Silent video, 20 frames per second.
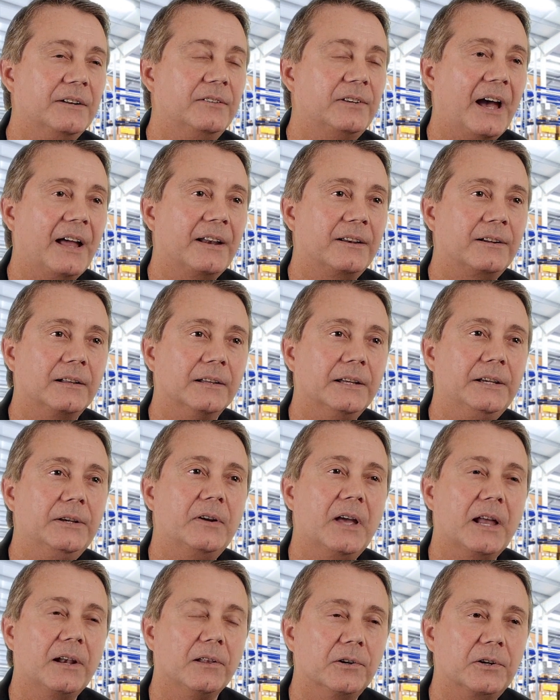tactically. You
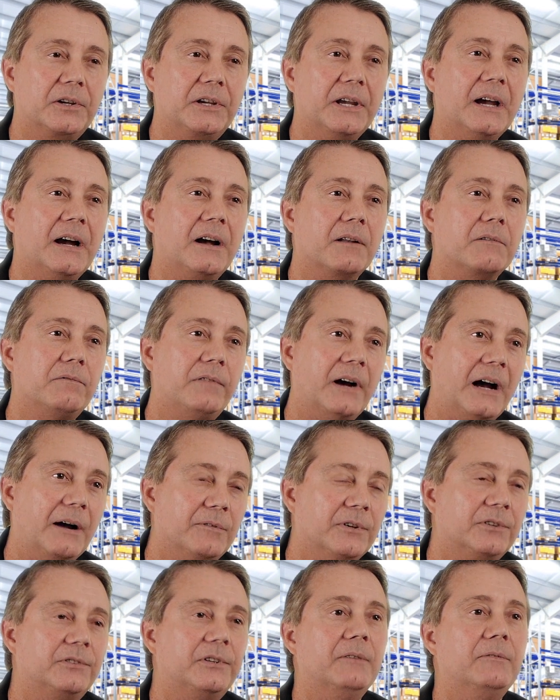got to look out 5
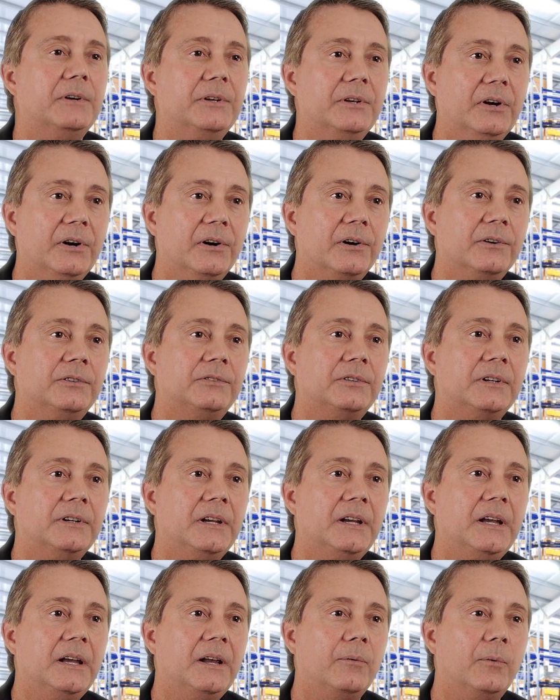to 7 years,
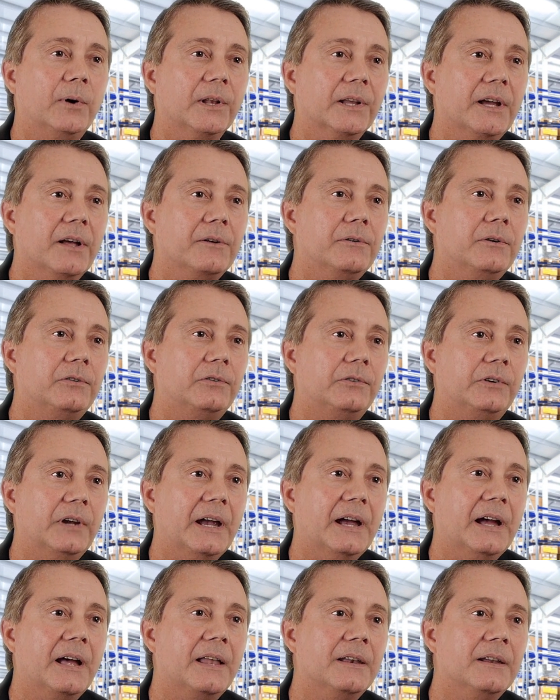really
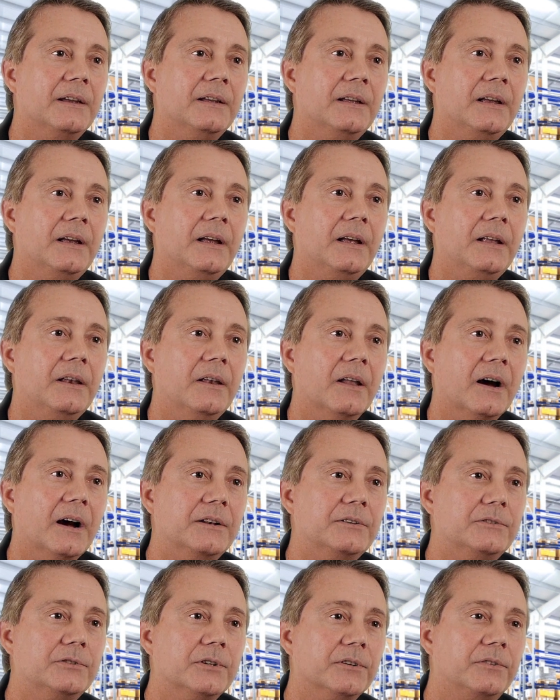understand
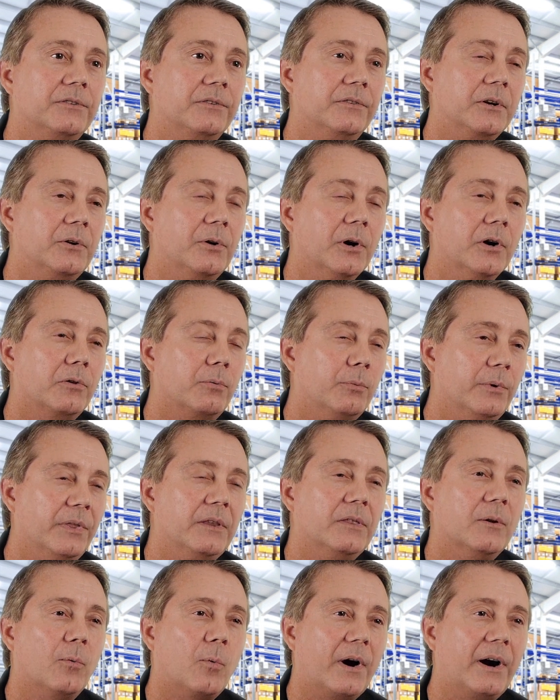not just the growth
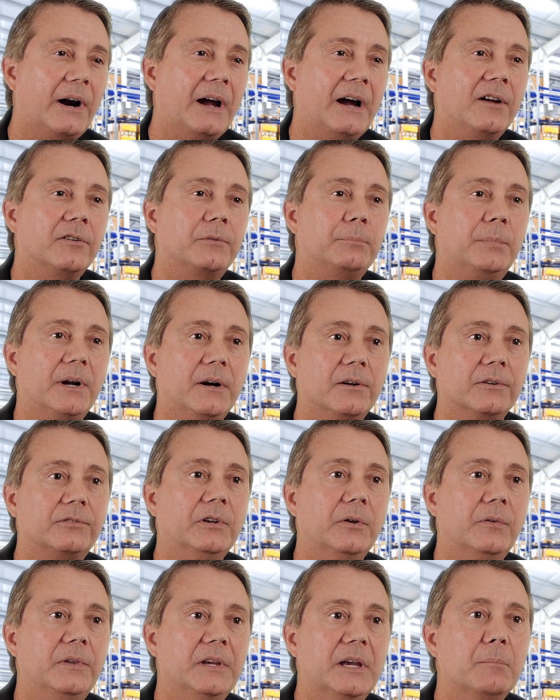within the warehouse, but
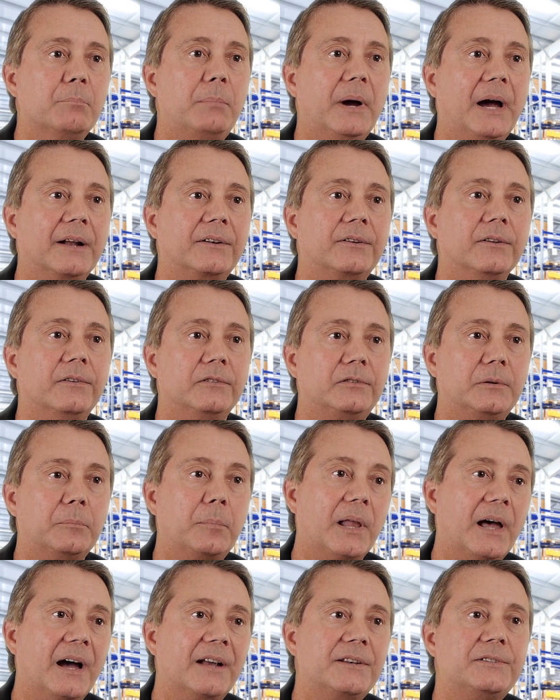also the impact of the
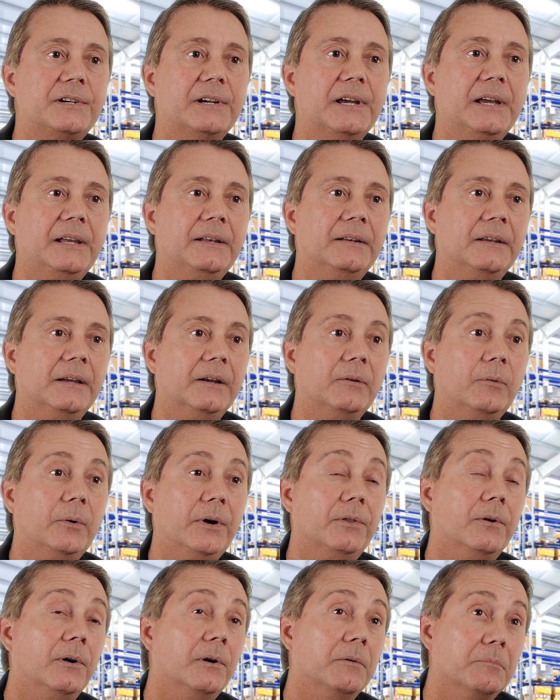supply chain,
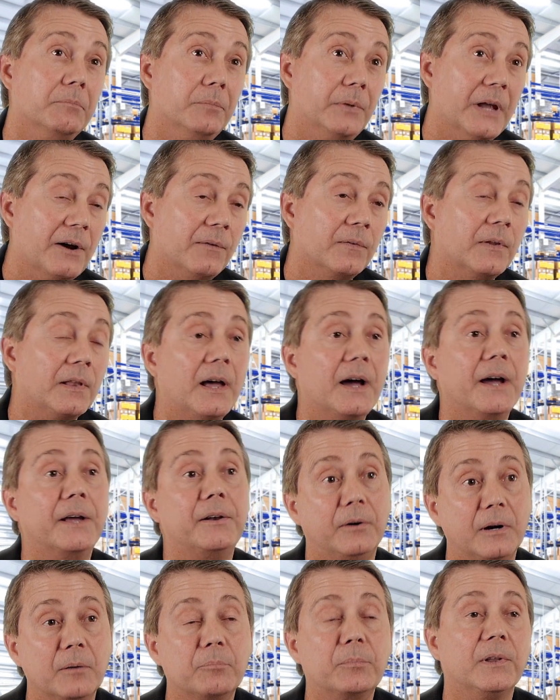either down the line
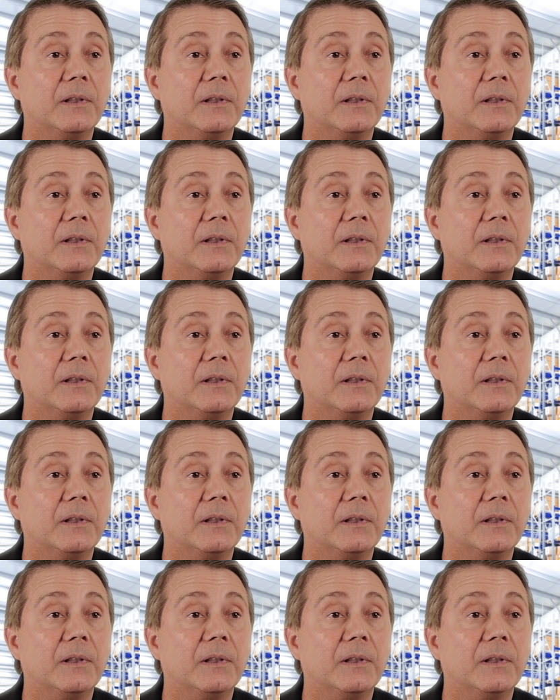or up the